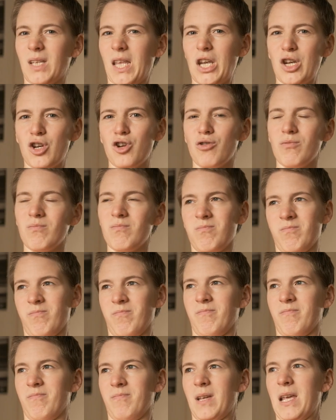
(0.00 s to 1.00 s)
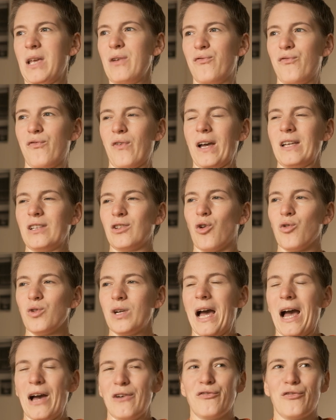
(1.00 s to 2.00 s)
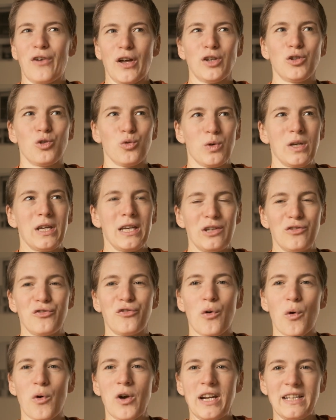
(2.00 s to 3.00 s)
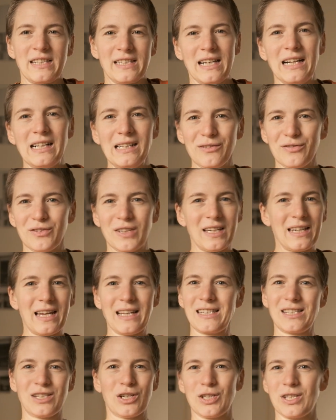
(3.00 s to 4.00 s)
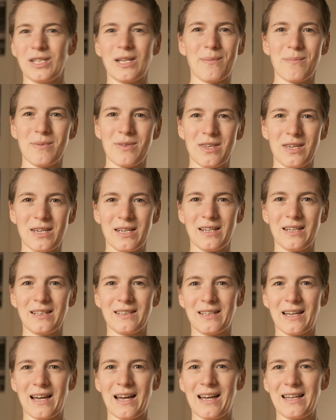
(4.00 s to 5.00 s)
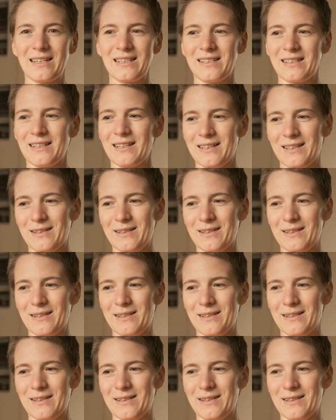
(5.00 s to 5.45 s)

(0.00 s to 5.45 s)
if I don't have fun doing it for itself, then that's not something that